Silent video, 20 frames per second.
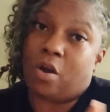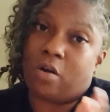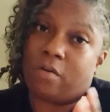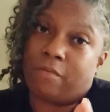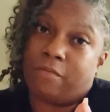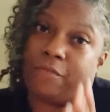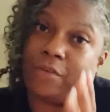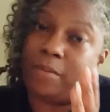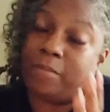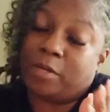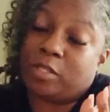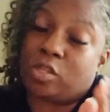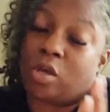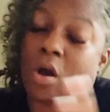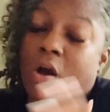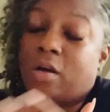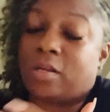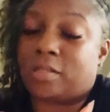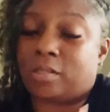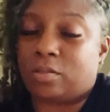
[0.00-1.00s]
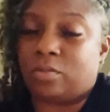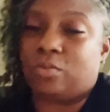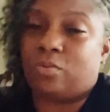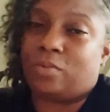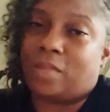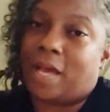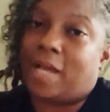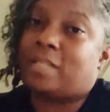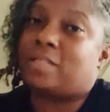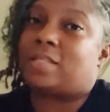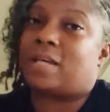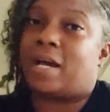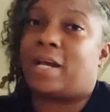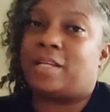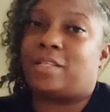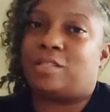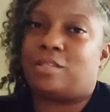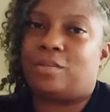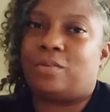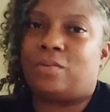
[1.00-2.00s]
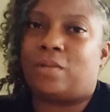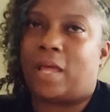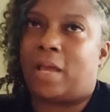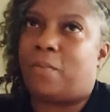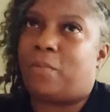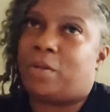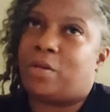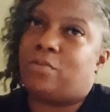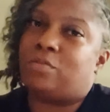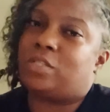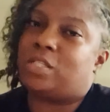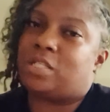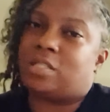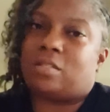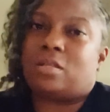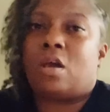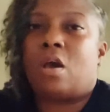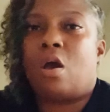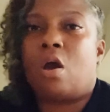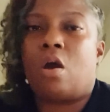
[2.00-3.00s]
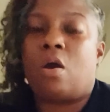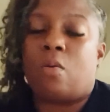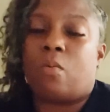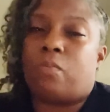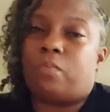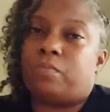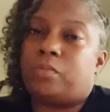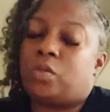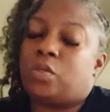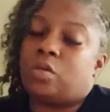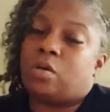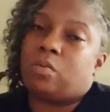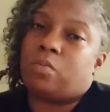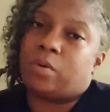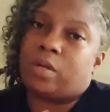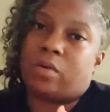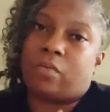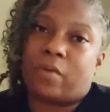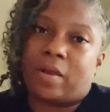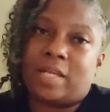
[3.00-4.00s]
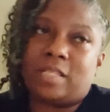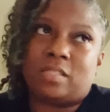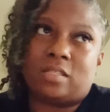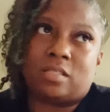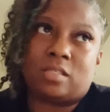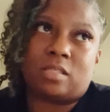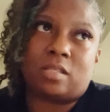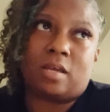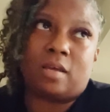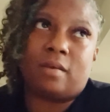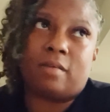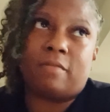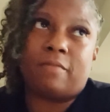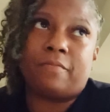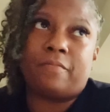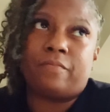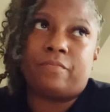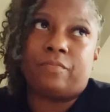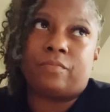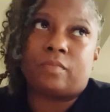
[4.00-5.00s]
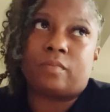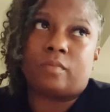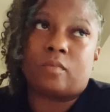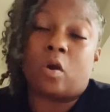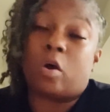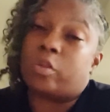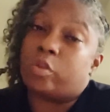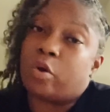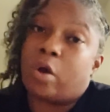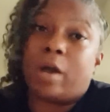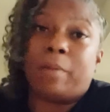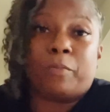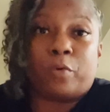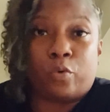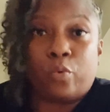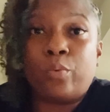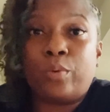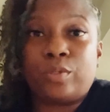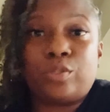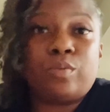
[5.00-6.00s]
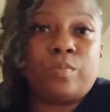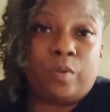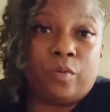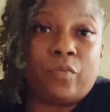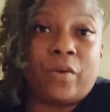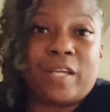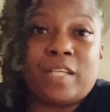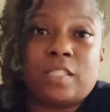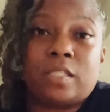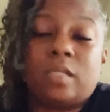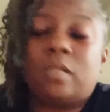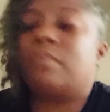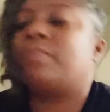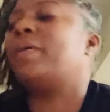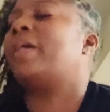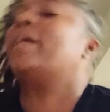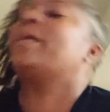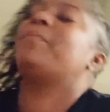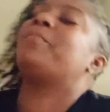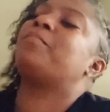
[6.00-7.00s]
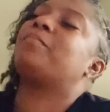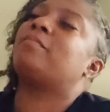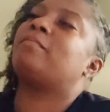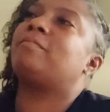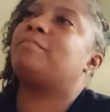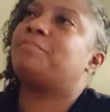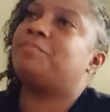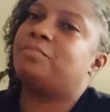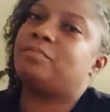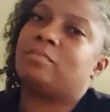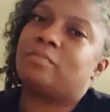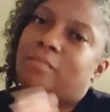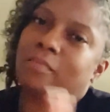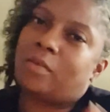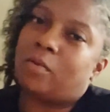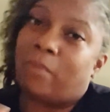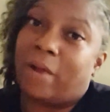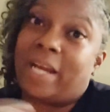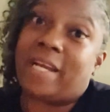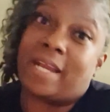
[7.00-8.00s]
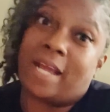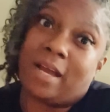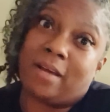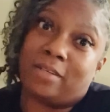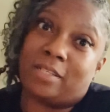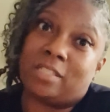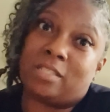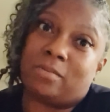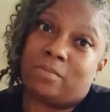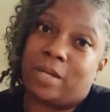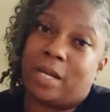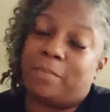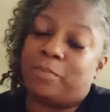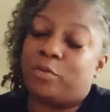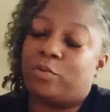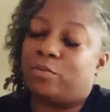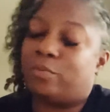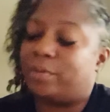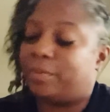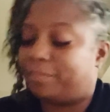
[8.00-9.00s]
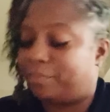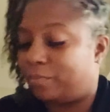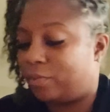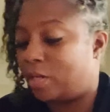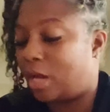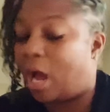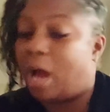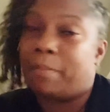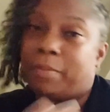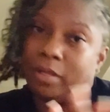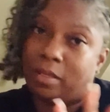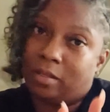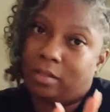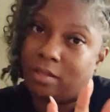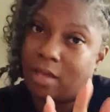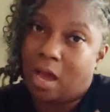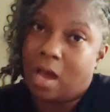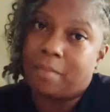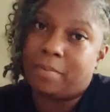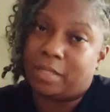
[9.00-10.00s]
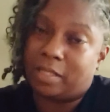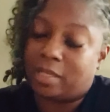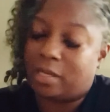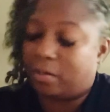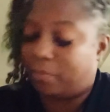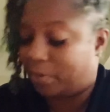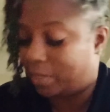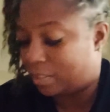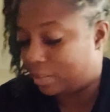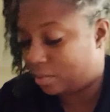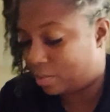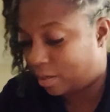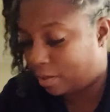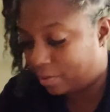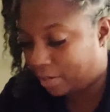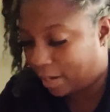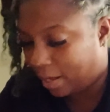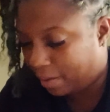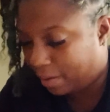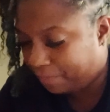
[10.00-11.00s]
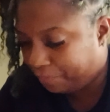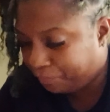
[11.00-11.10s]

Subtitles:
females also do that side too. Like, we don't just want to race and stuff, although I'm going to be racing, but right now this is what I'm doing. Y'all be there when I start that.